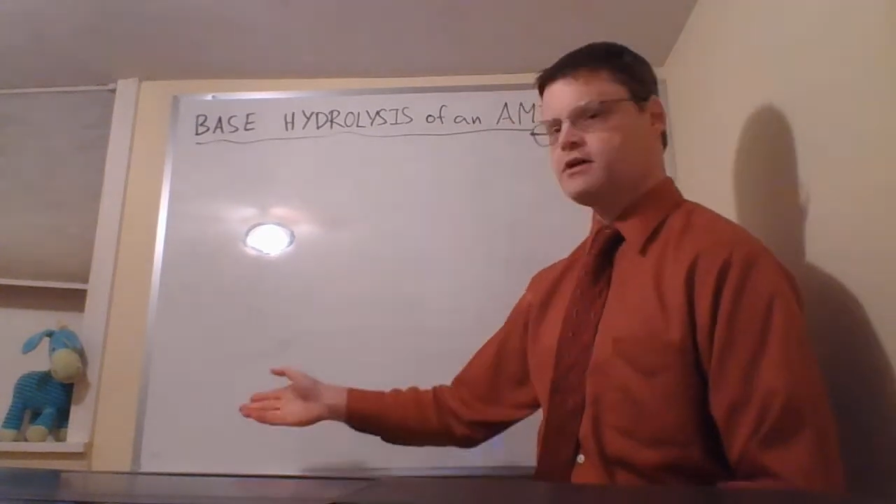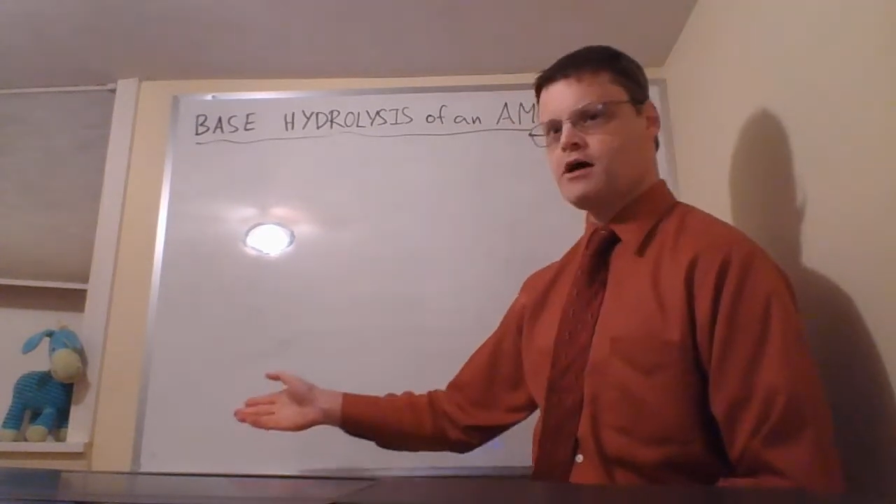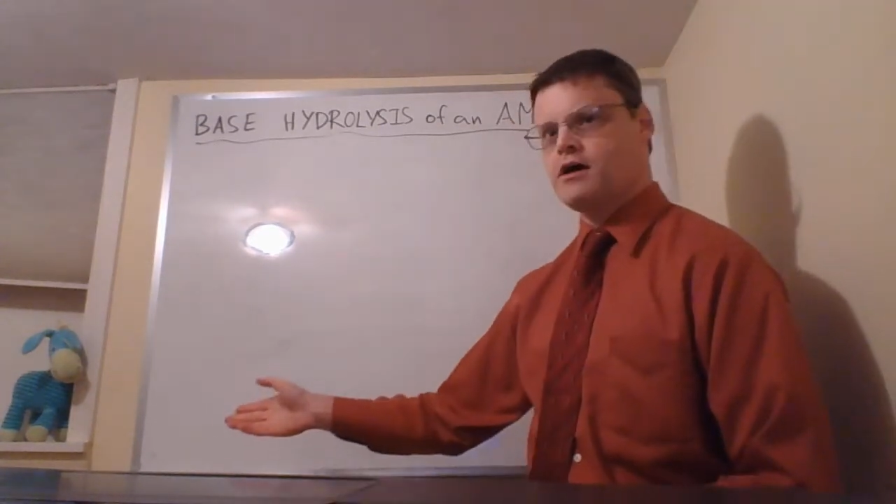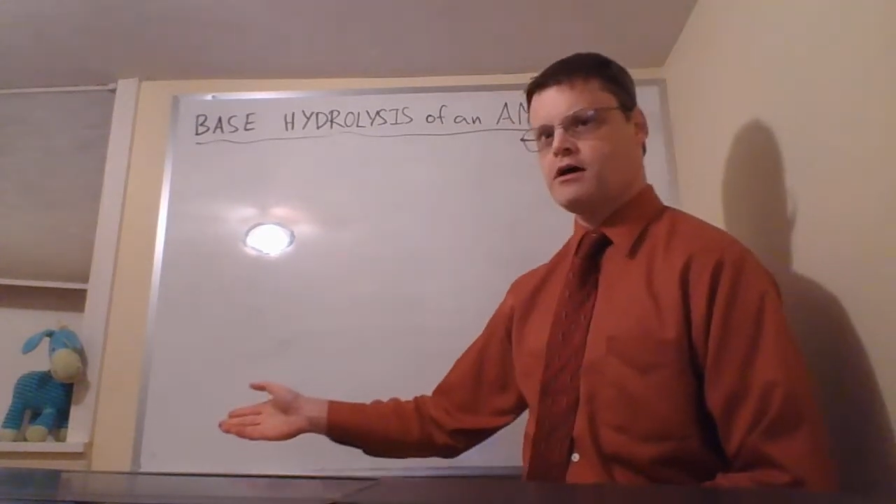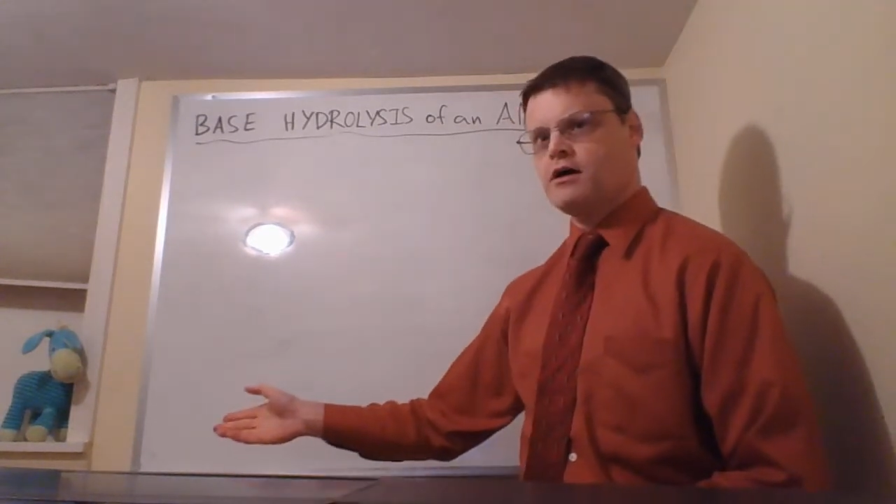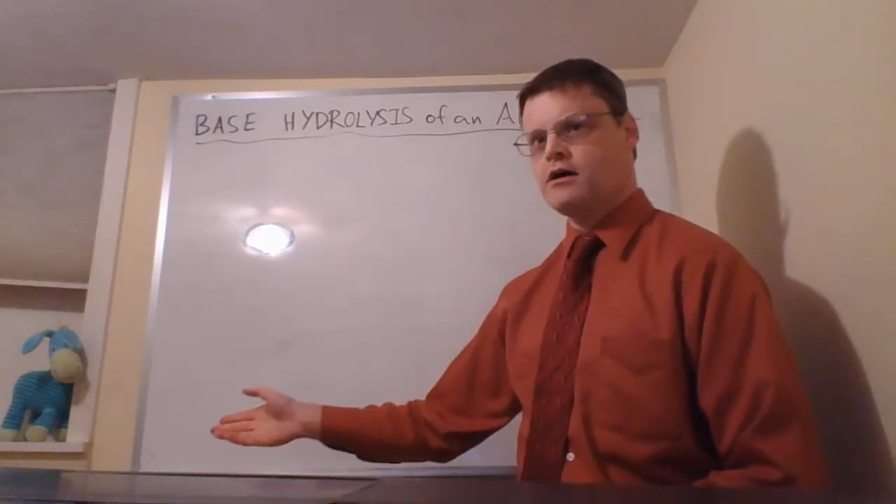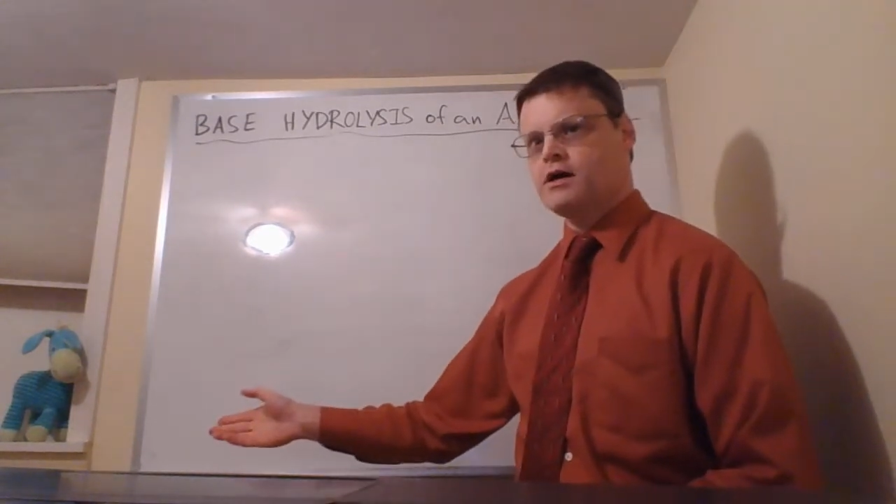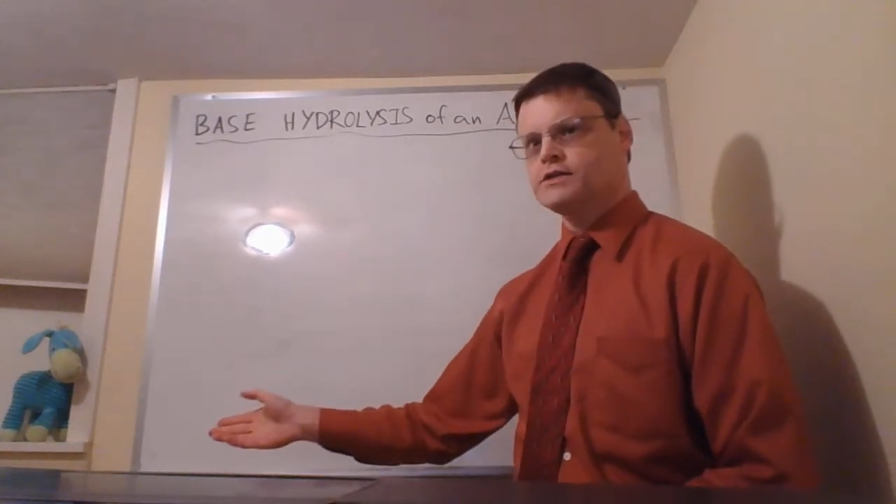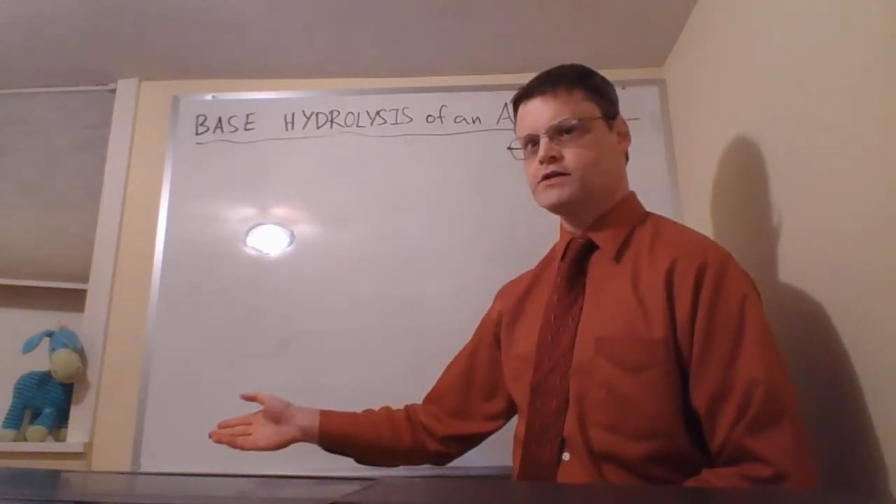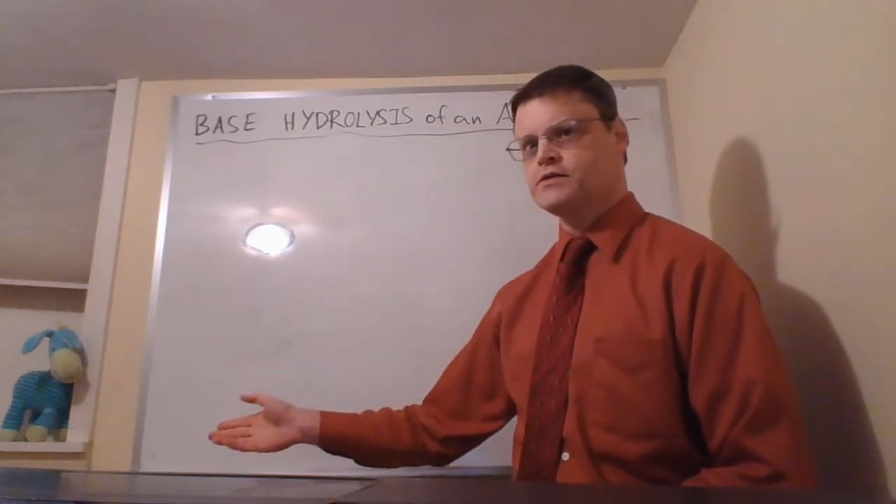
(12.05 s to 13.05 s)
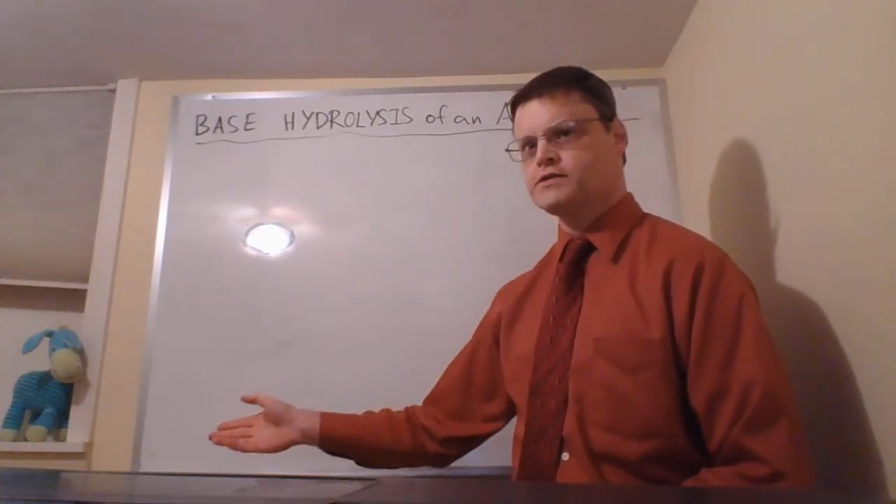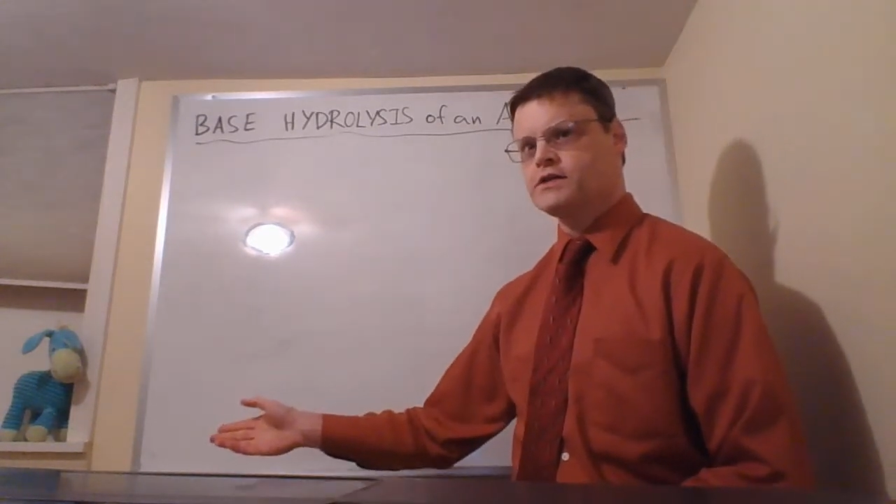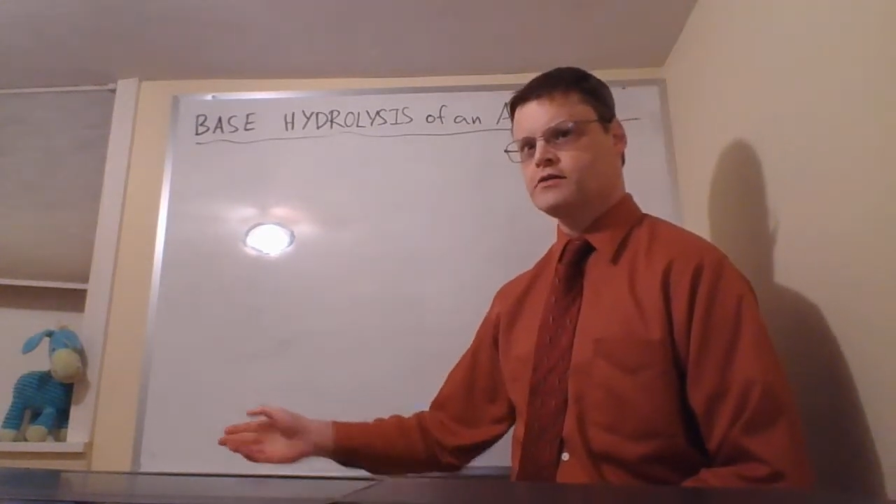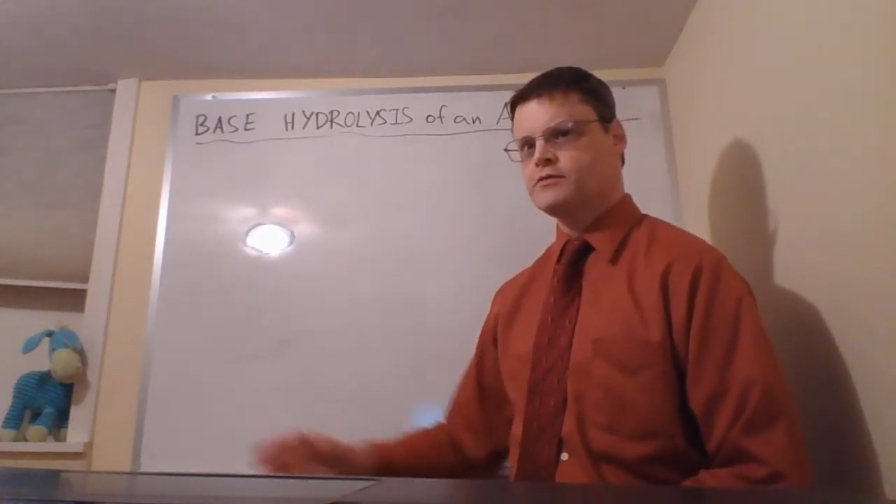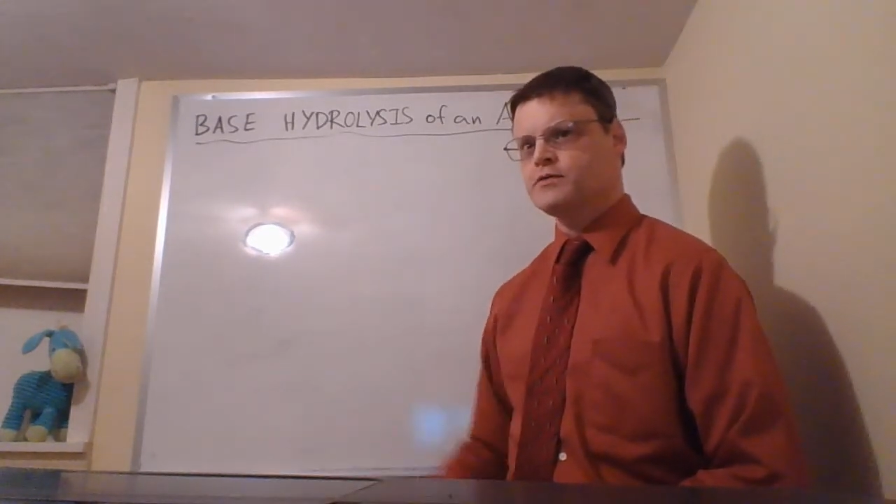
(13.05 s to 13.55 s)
associate with